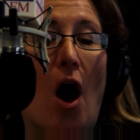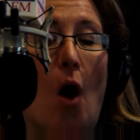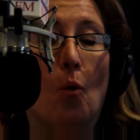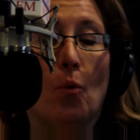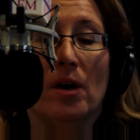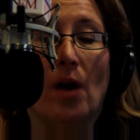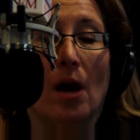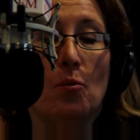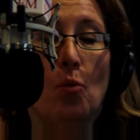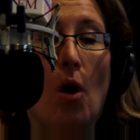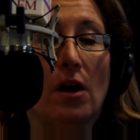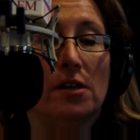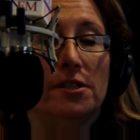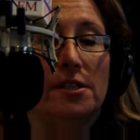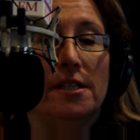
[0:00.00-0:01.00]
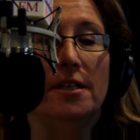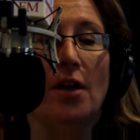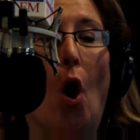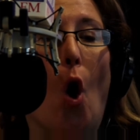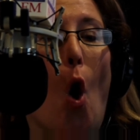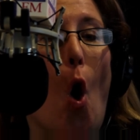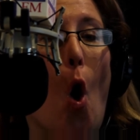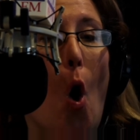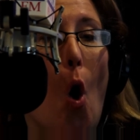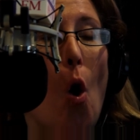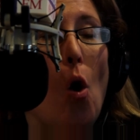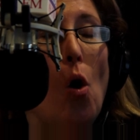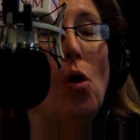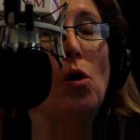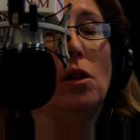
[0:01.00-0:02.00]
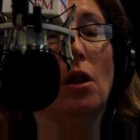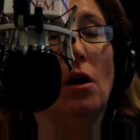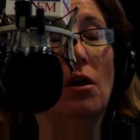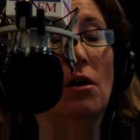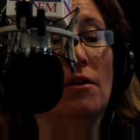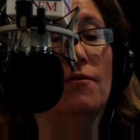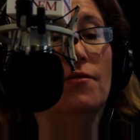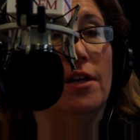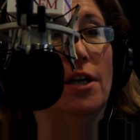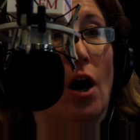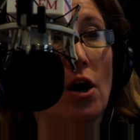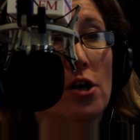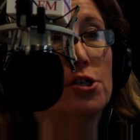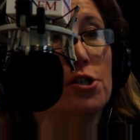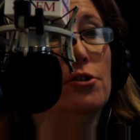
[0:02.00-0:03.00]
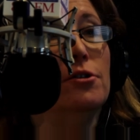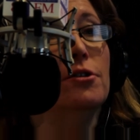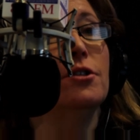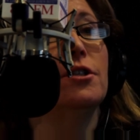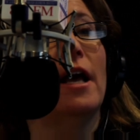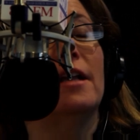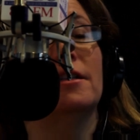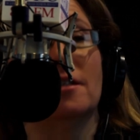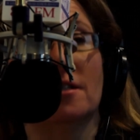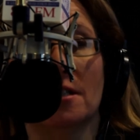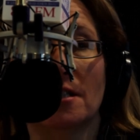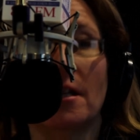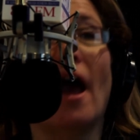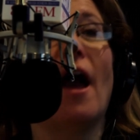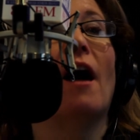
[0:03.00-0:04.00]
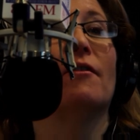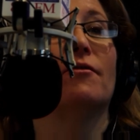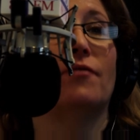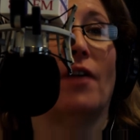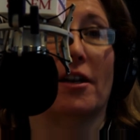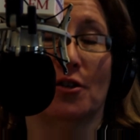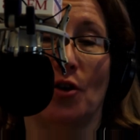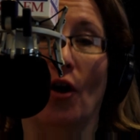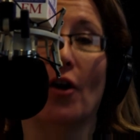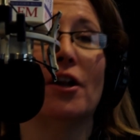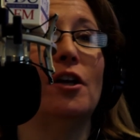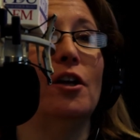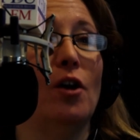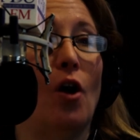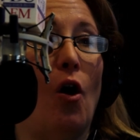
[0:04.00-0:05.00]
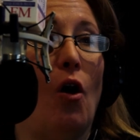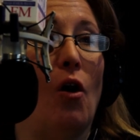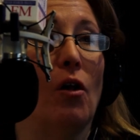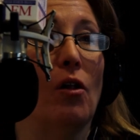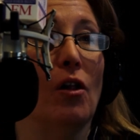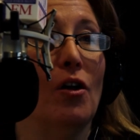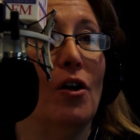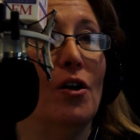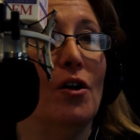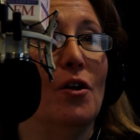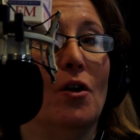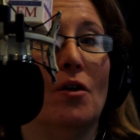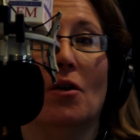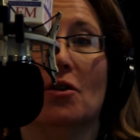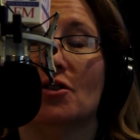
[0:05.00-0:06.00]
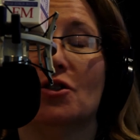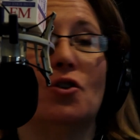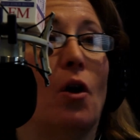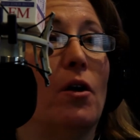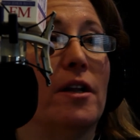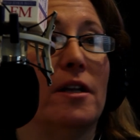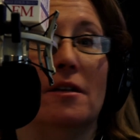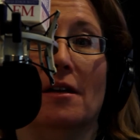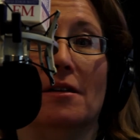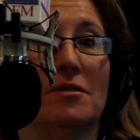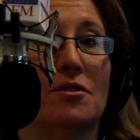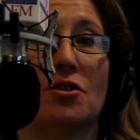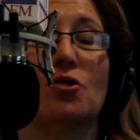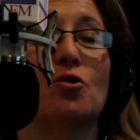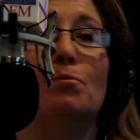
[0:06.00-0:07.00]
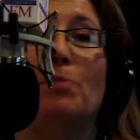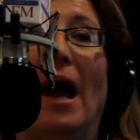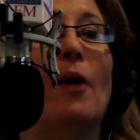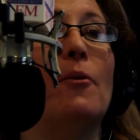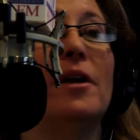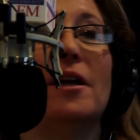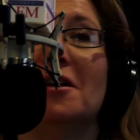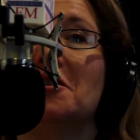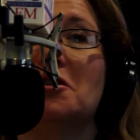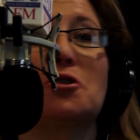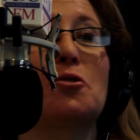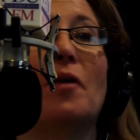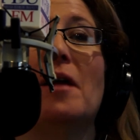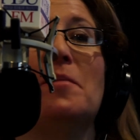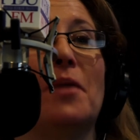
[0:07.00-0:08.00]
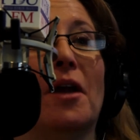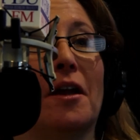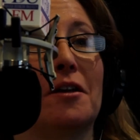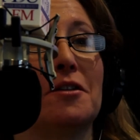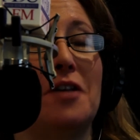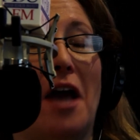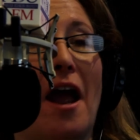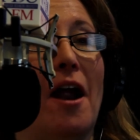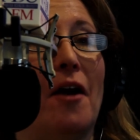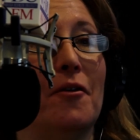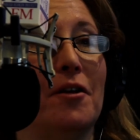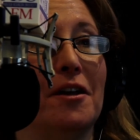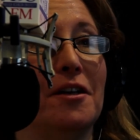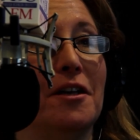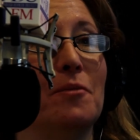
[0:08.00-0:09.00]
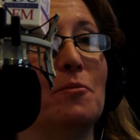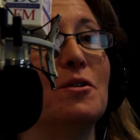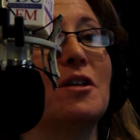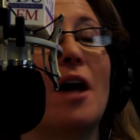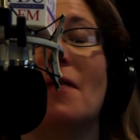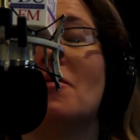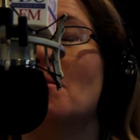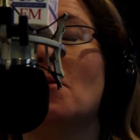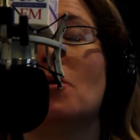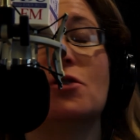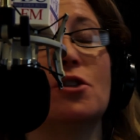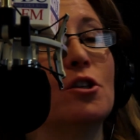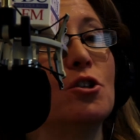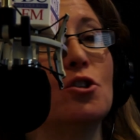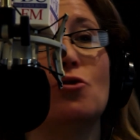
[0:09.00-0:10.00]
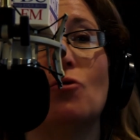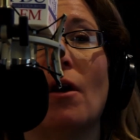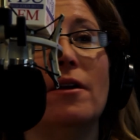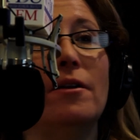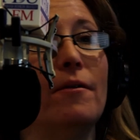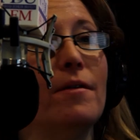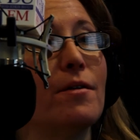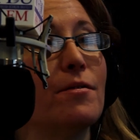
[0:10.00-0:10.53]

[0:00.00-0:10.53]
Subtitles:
when I walked in, all of the ushers and staff at Carnegie Hall started bowing and scraping to Harriet. It was the most extraordinary